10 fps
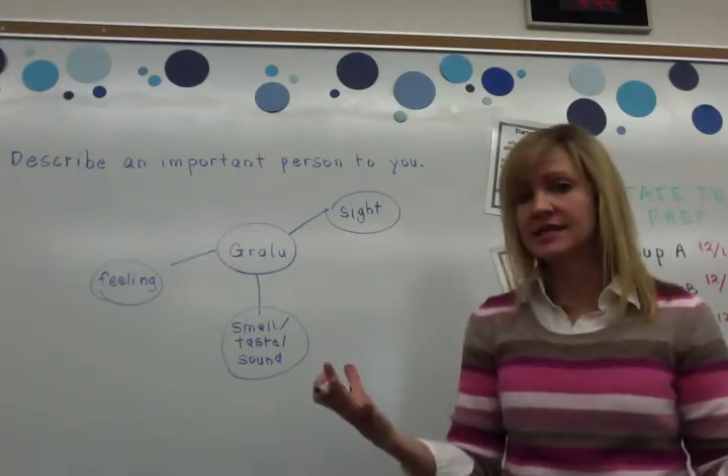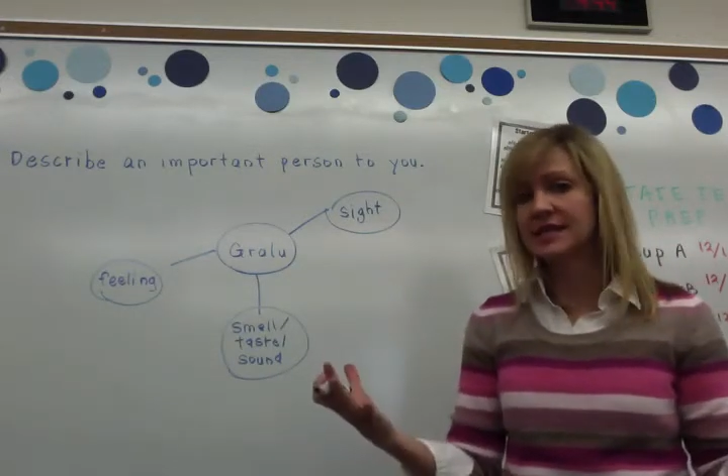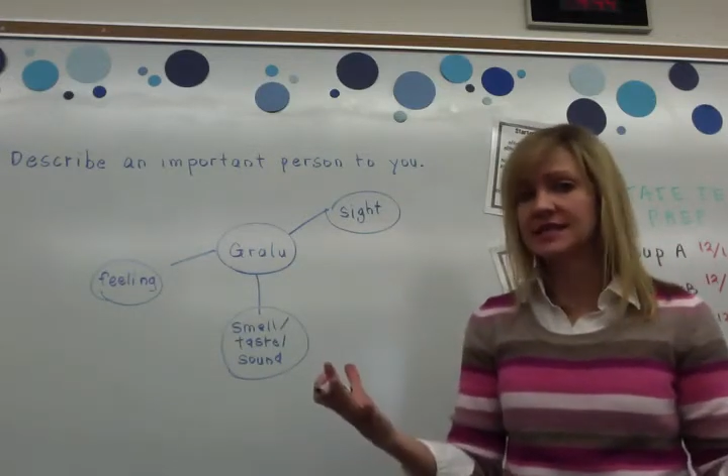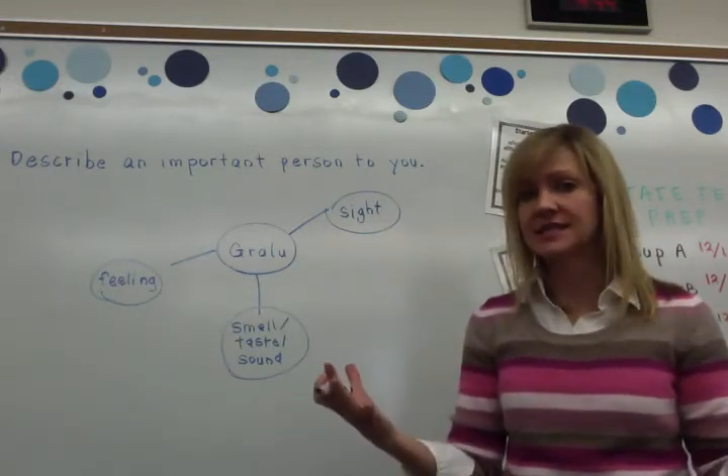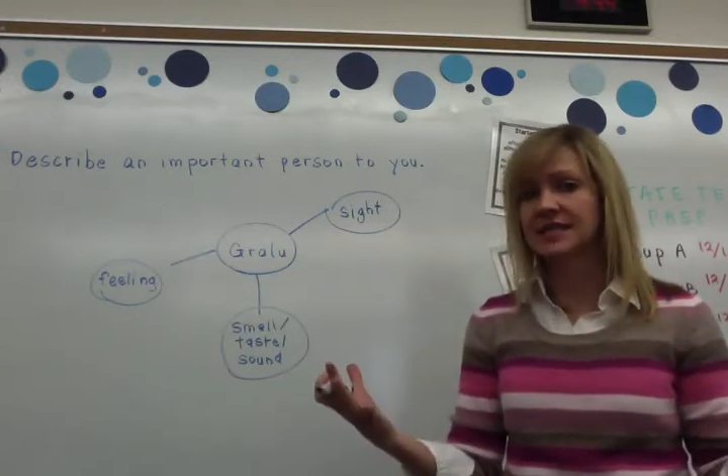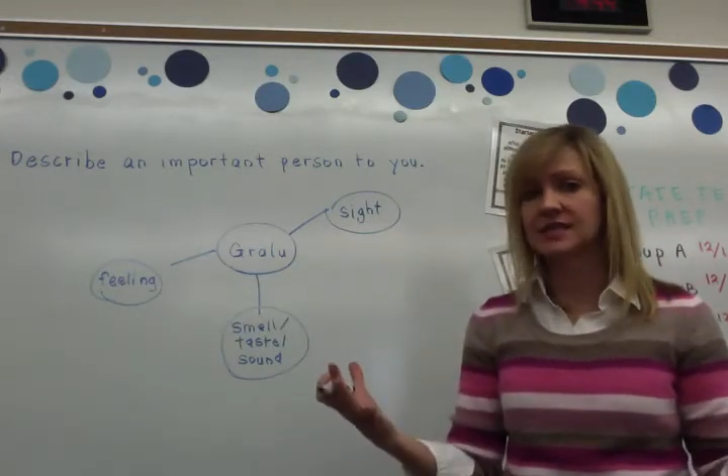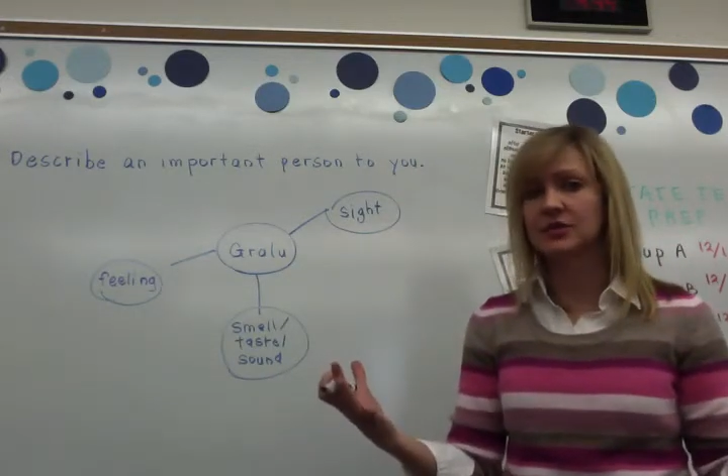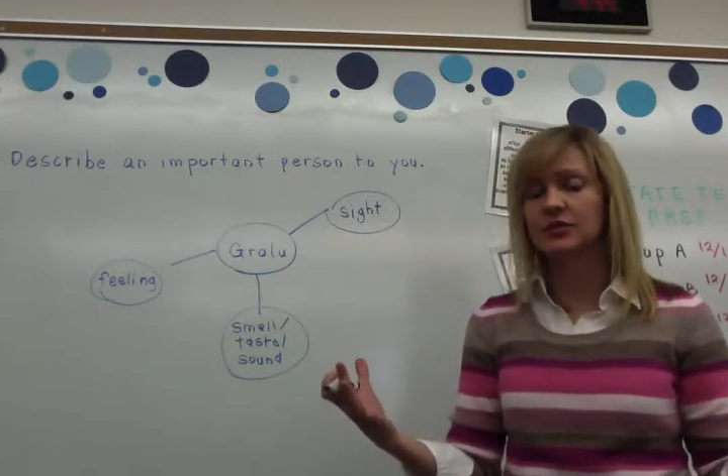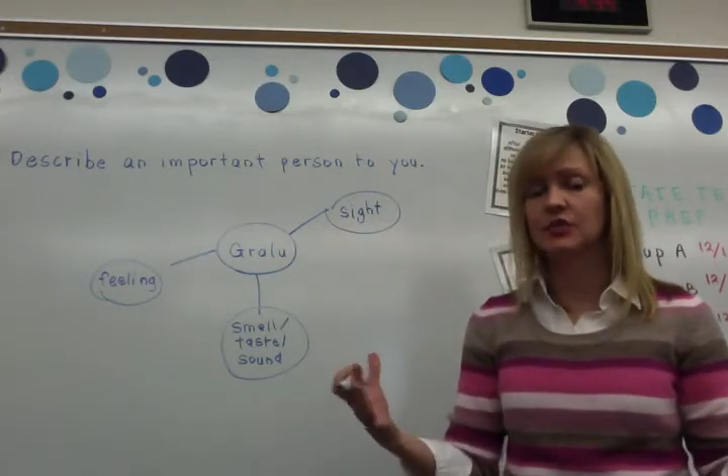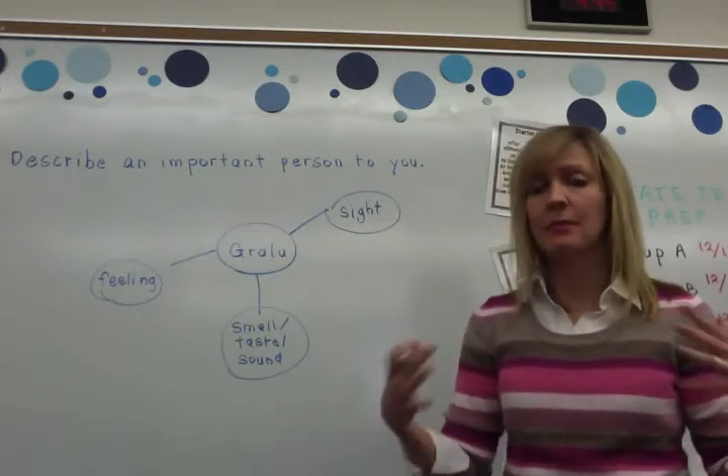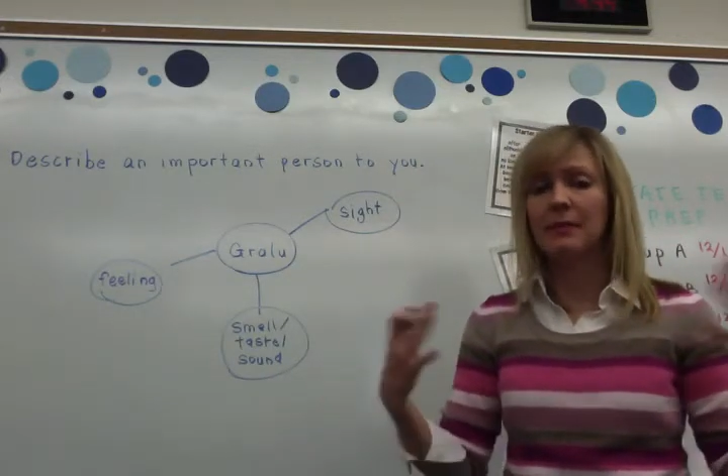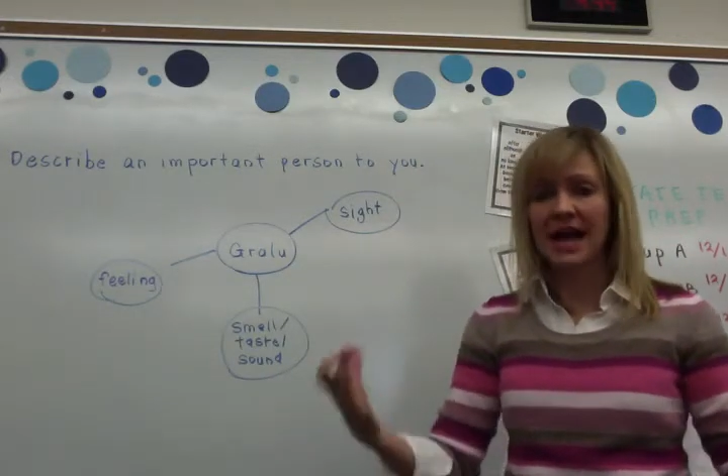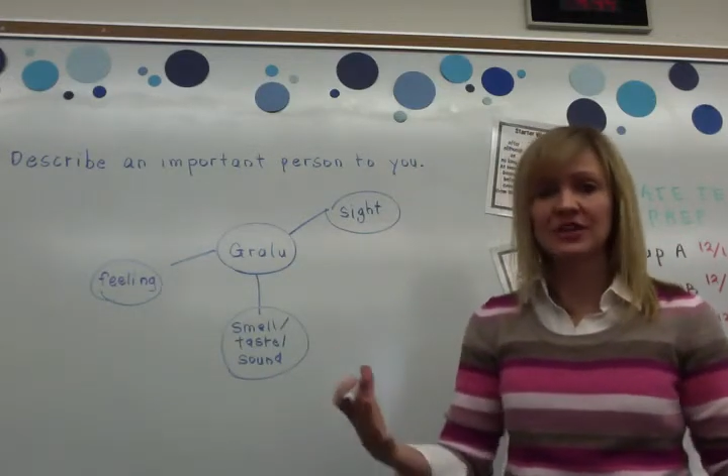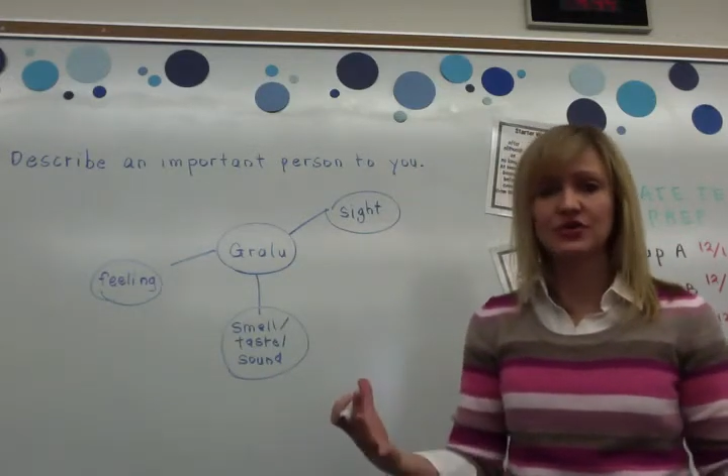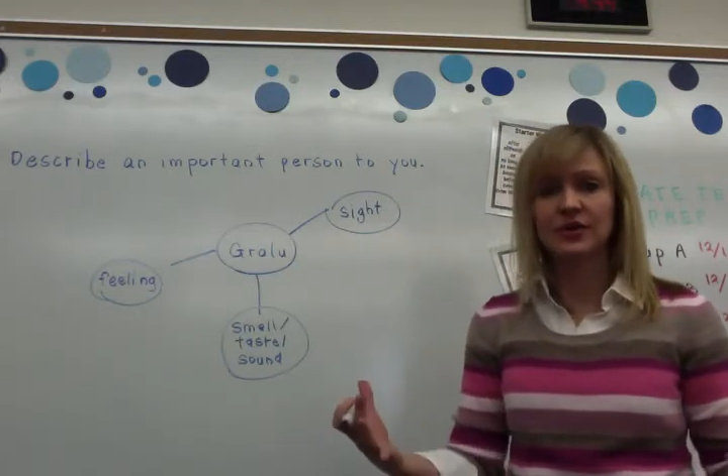things that remind you